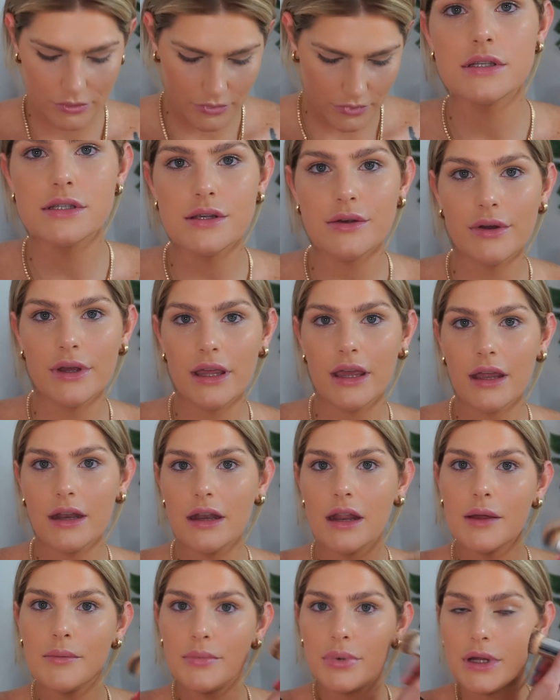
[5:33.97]
So again,
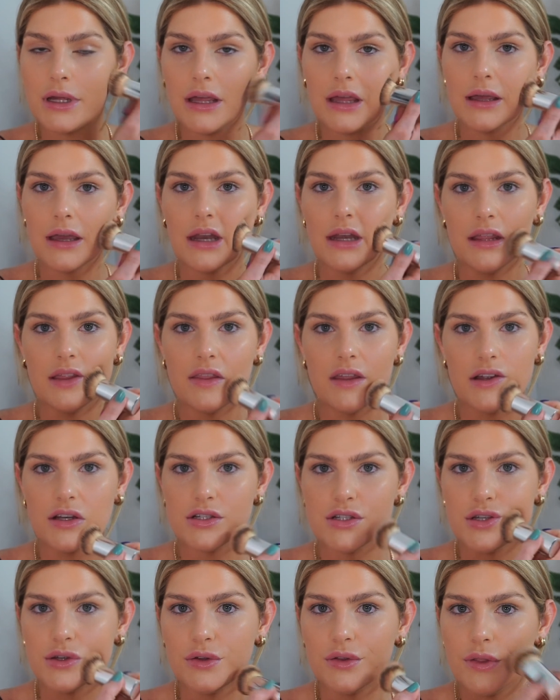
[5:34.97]
not bringing
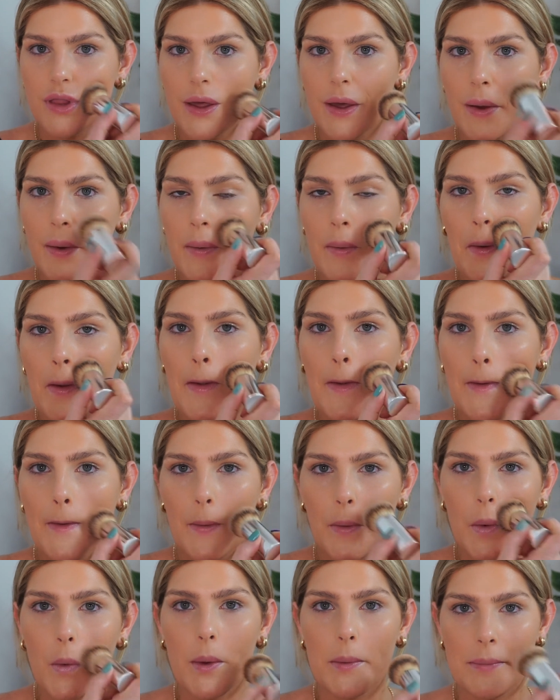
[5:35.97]
anything too low,
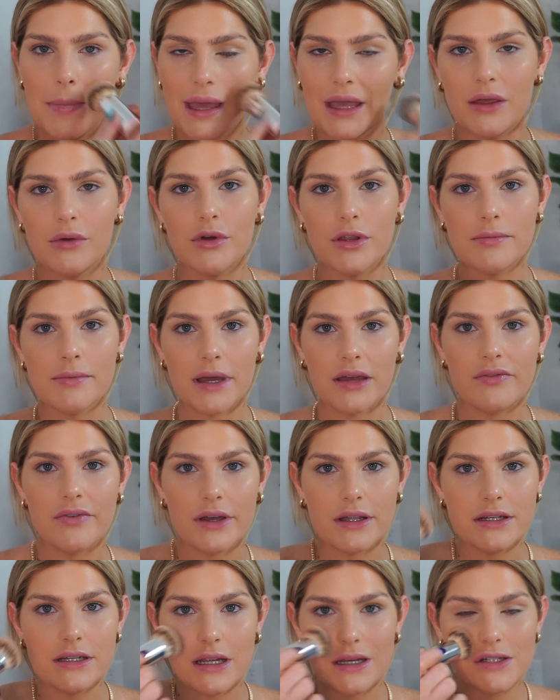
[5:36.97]
going back in with my
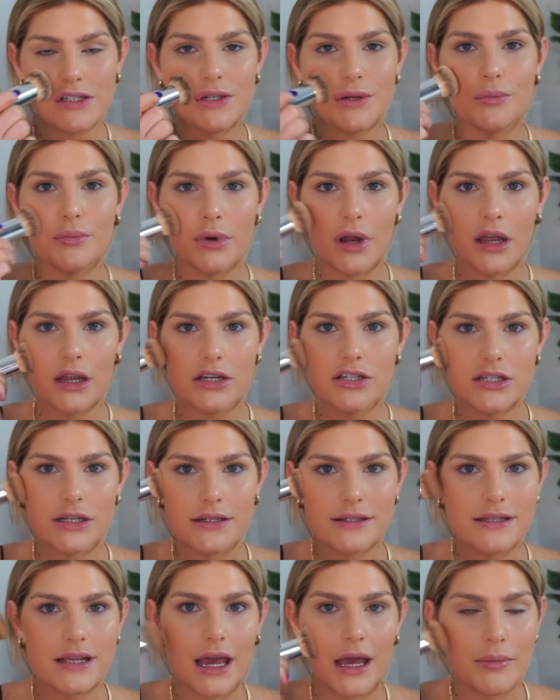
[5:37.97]
foundation brush
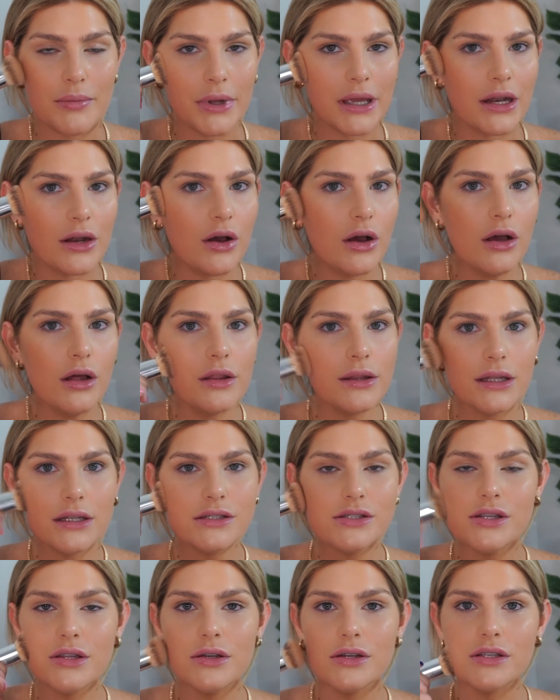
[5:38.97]
and tapping it all
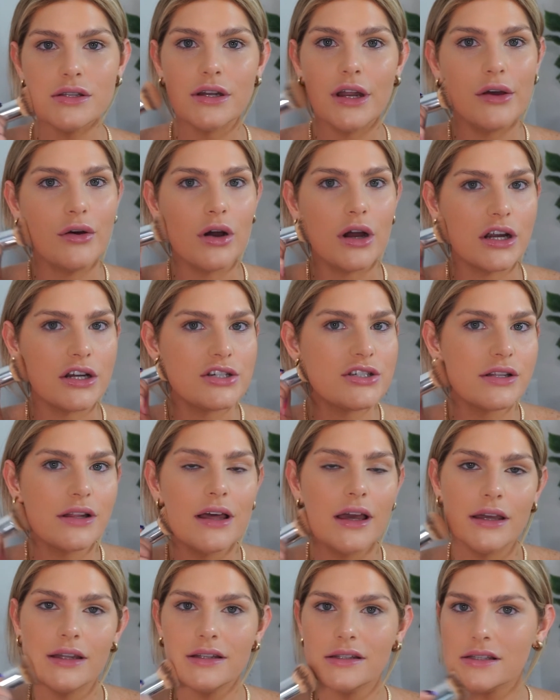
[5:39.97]
in so there's no harsh
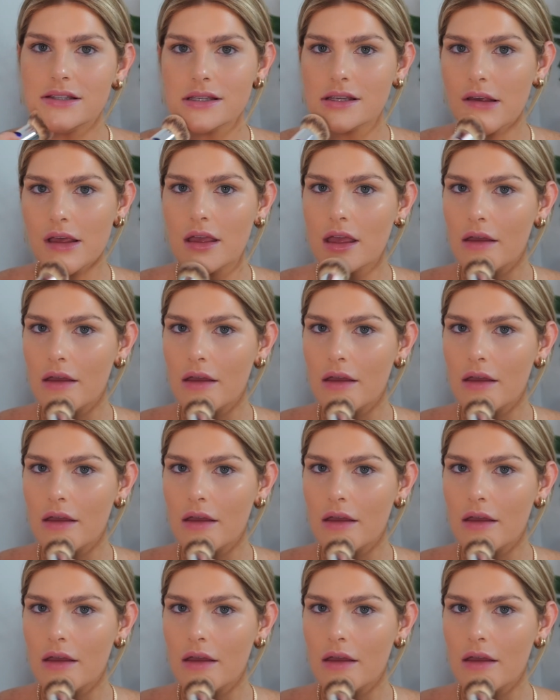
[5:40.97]
lines.